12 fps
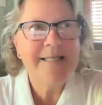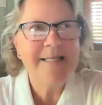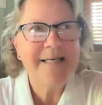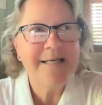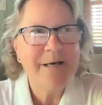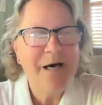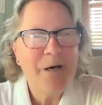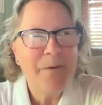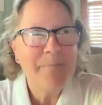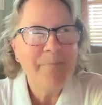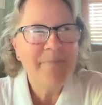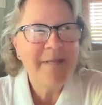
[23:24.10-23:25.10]
the
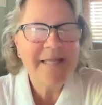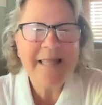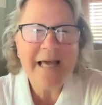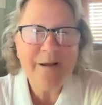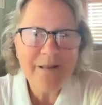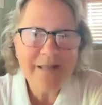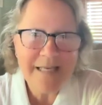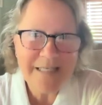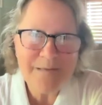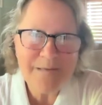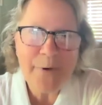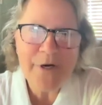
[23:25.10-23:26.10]
um that that's
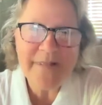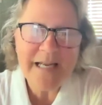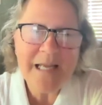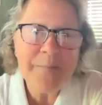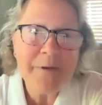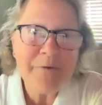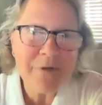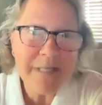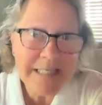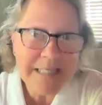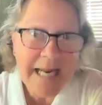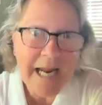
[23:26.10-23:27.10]
the part that can be really
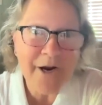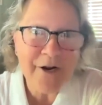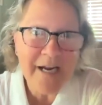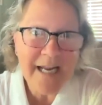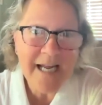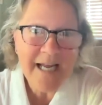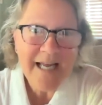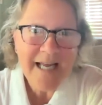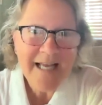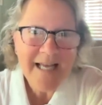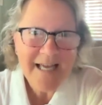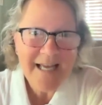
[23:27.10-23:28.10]
scary.
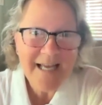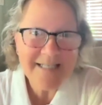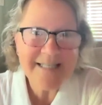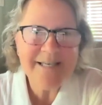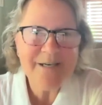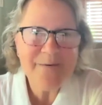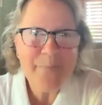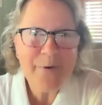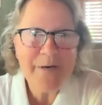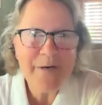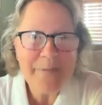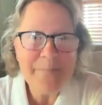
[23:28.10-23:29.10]
It's the
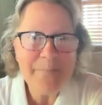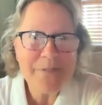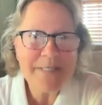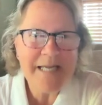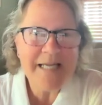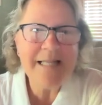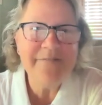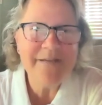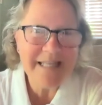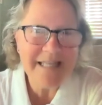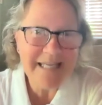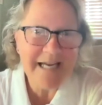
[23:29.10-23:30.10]
part people say
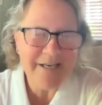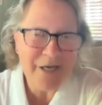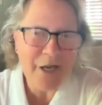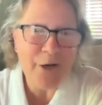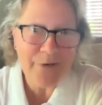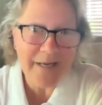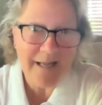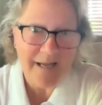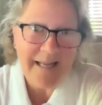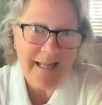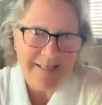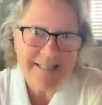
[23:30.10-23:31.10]
living in the unknown. I, I
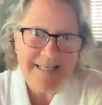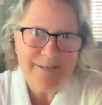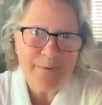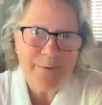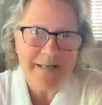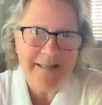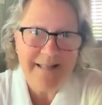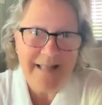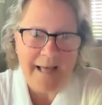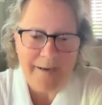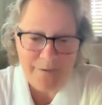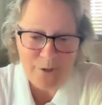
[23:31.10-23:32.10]
guess that's what it,
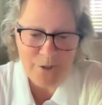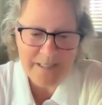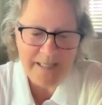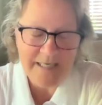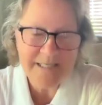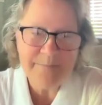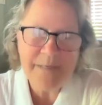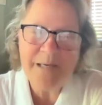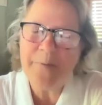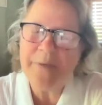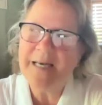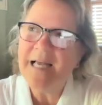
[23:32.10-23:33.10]
that looked like to me.
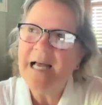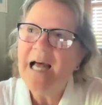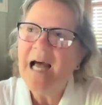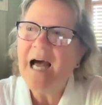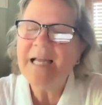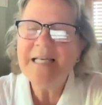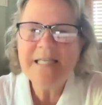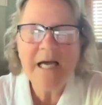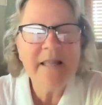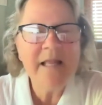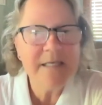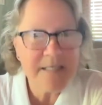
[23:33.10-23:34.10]
But I had
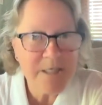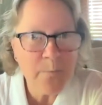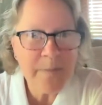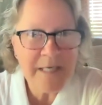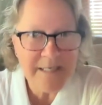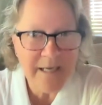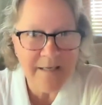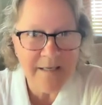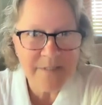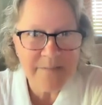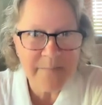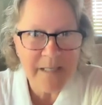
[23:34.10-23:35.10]
done that so many
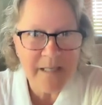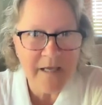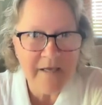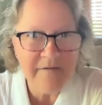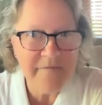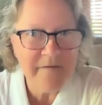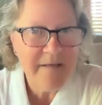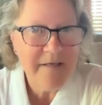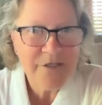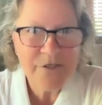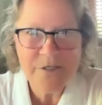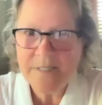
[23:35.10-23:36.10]
times in my life,
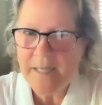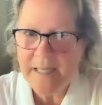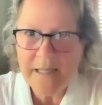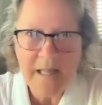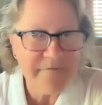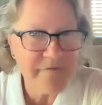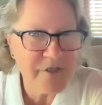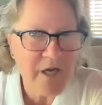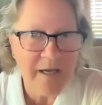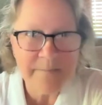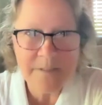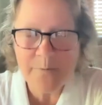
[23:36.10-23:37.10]
just like left
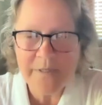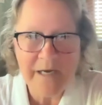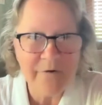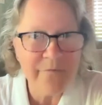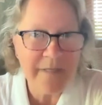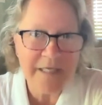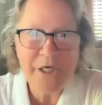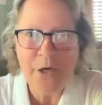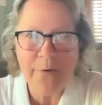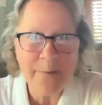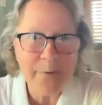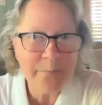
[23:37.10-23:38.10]
jobs without really
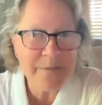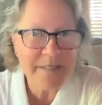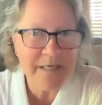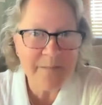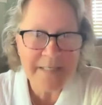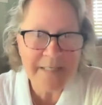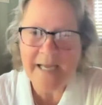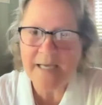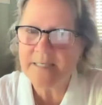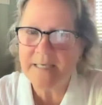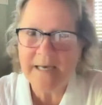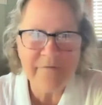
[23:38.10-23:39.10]
knowing what was going to be
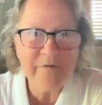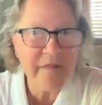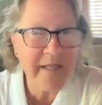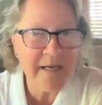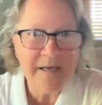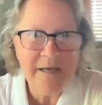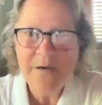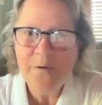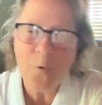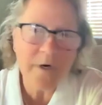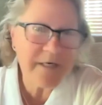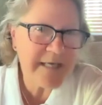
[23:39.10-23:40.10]
next, and everything
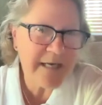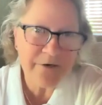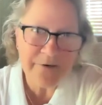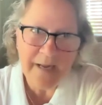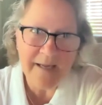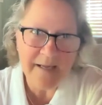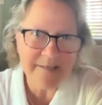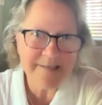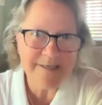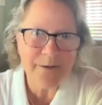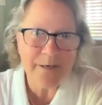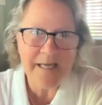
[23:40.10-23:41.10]
worked out okay.
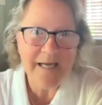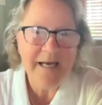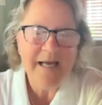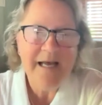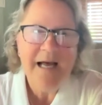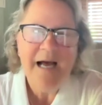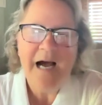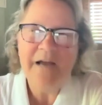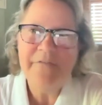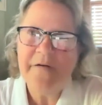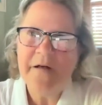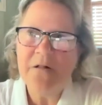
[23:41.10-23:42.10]
So I, I
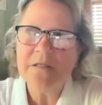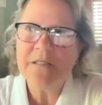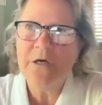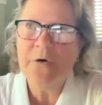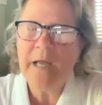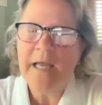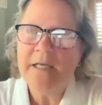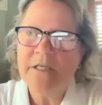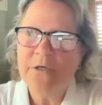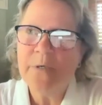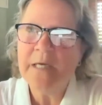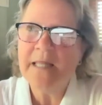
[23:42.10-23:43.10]
felt okay
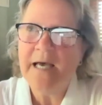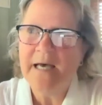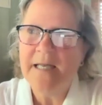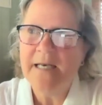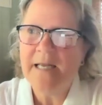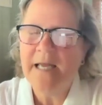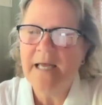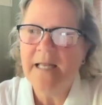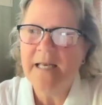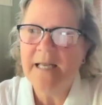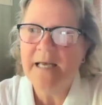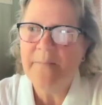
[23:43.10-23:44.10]
doing that,
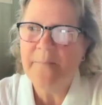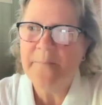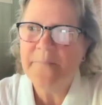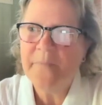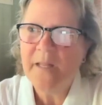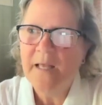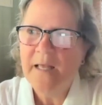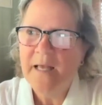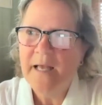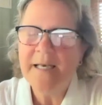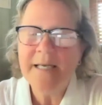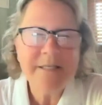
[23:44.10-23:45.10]
and um,
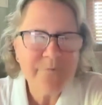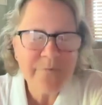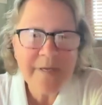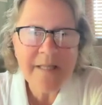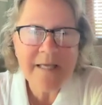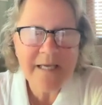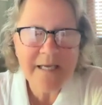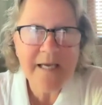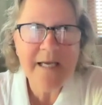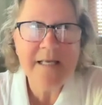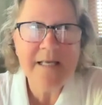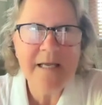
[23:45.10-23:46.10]
and it's really
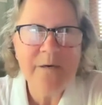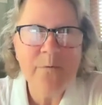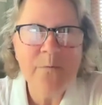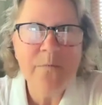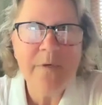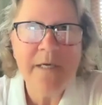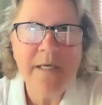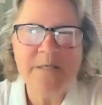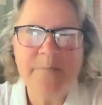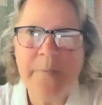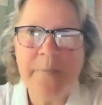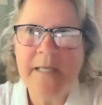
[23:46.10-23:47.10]
it it it's
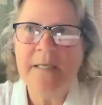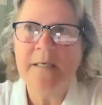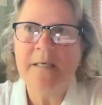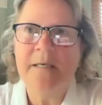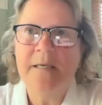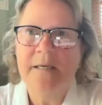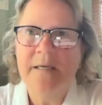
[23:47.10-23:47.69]
been